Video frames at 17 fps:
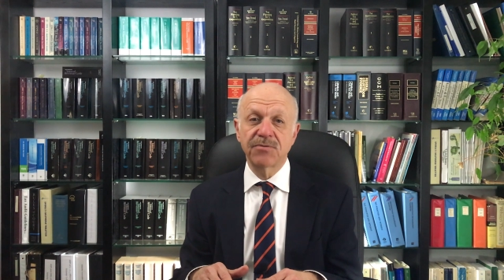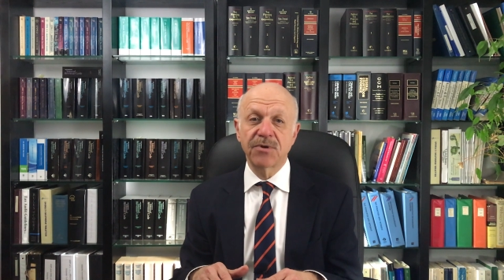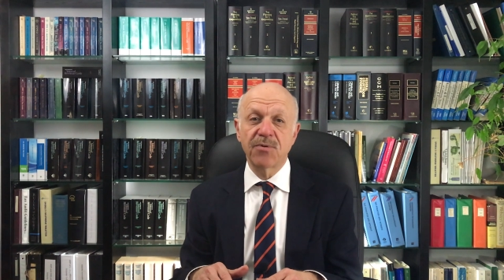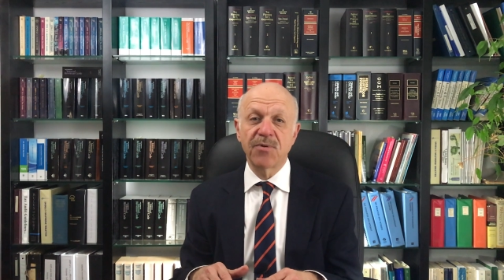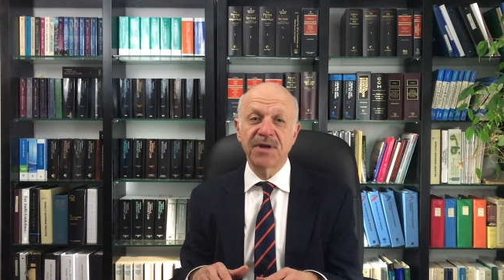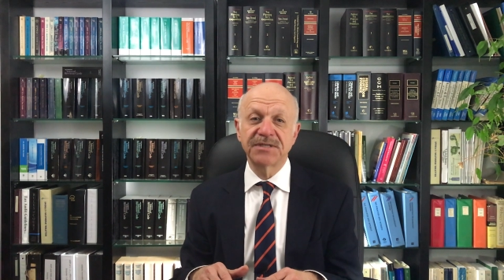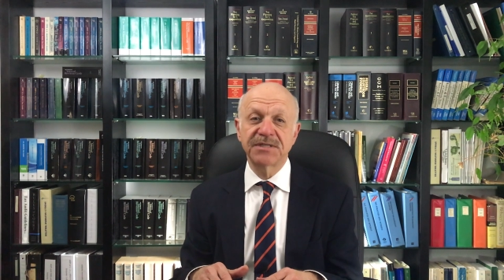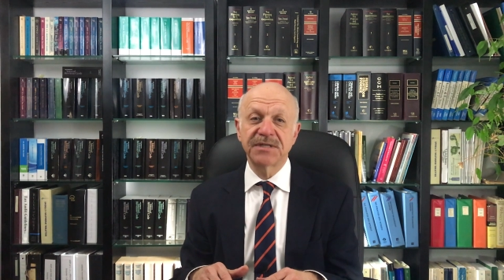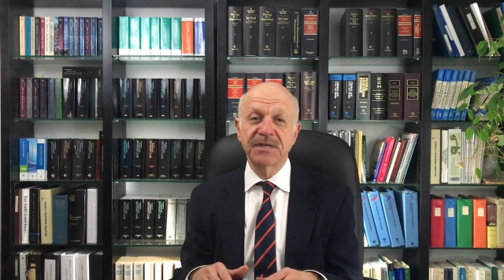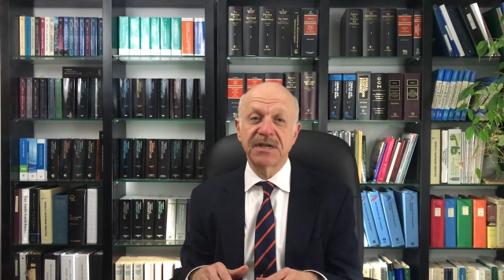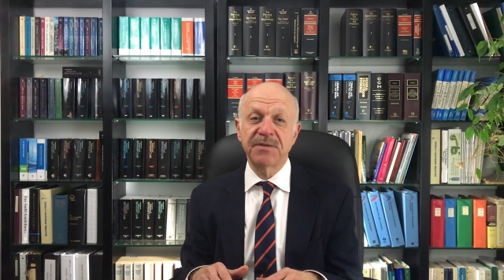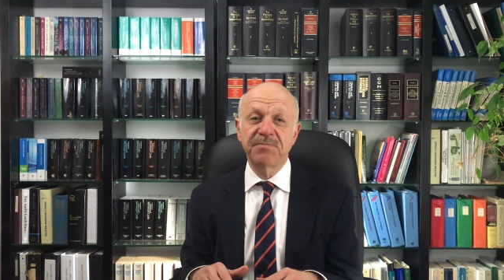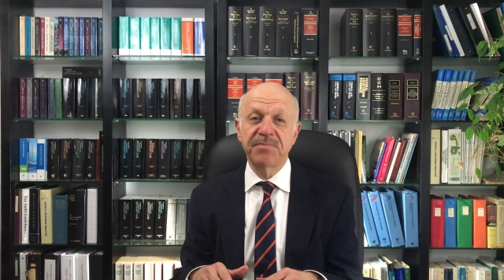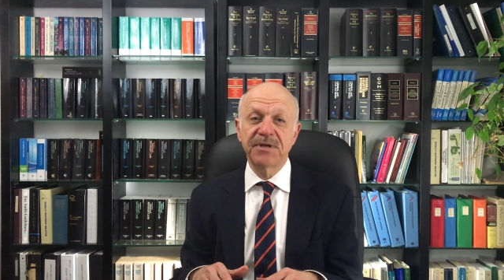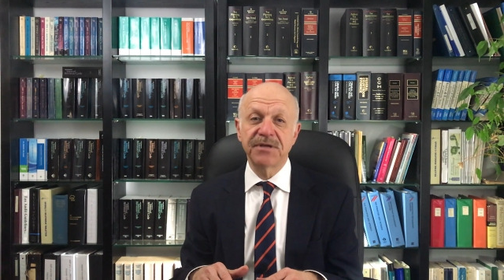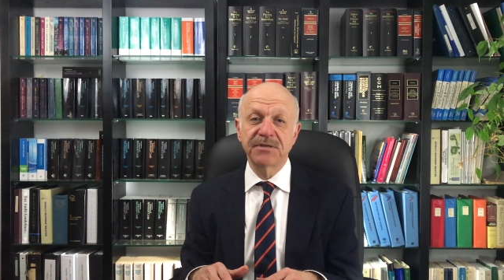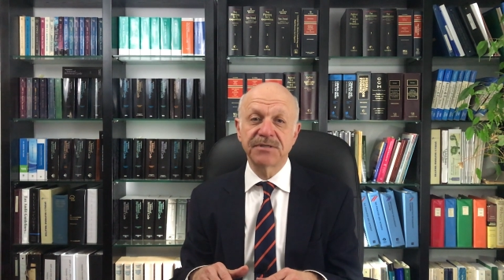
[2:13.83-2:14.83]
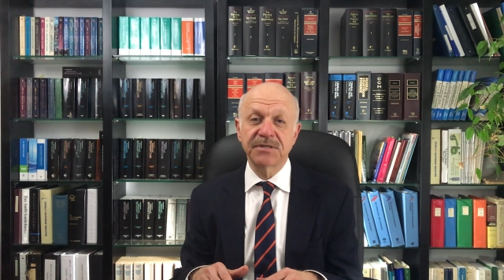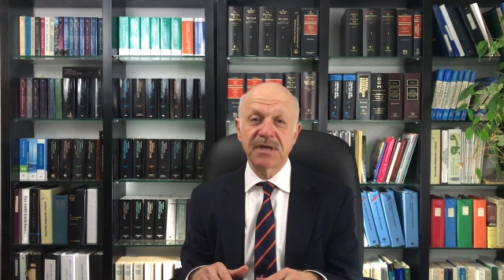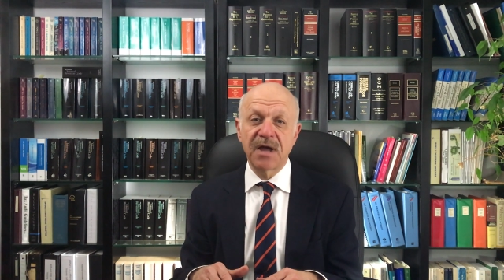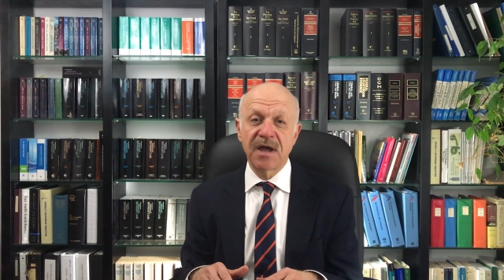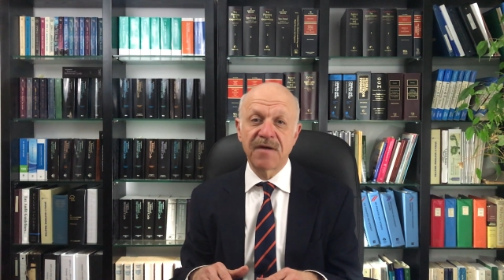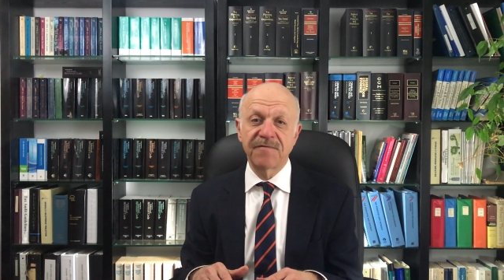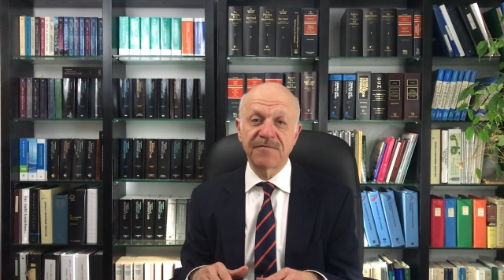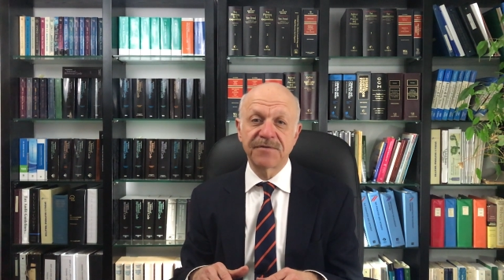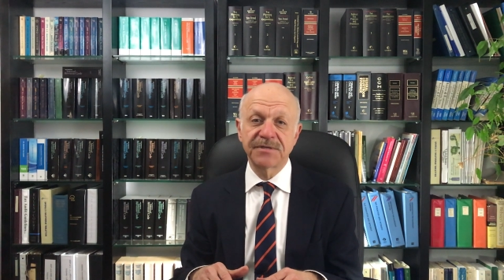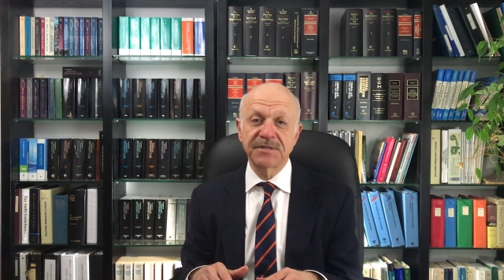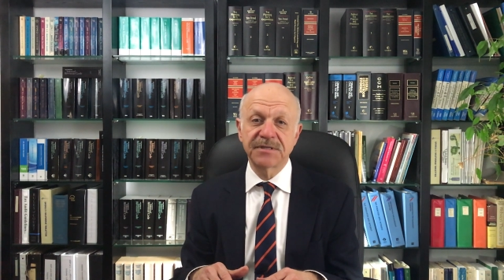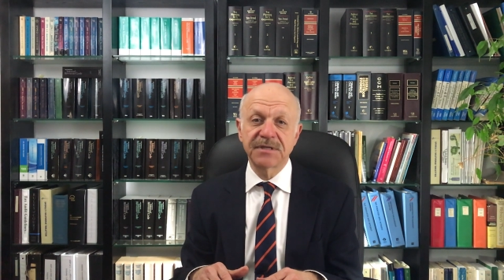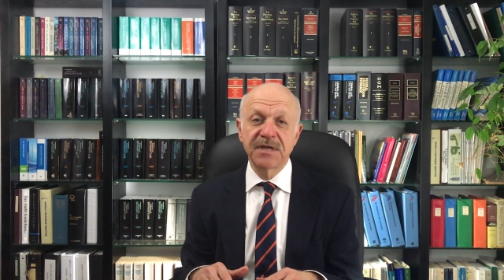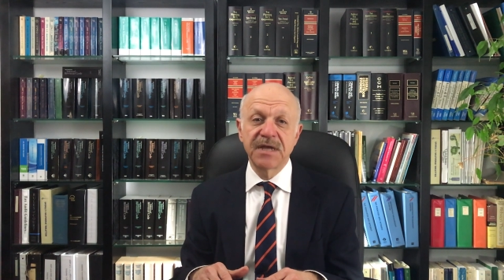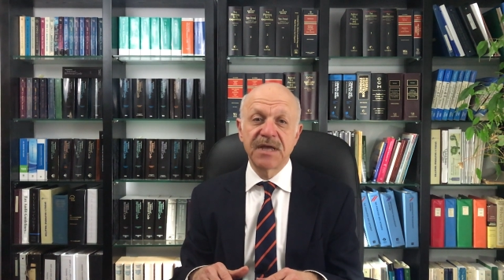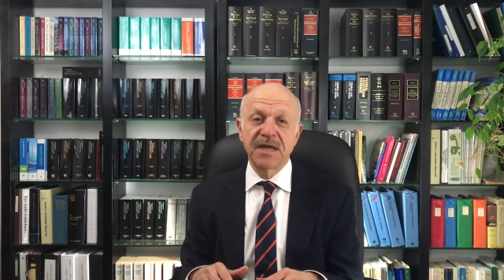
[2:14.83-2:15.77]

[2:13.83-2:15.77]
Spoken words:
requesting an appeals conference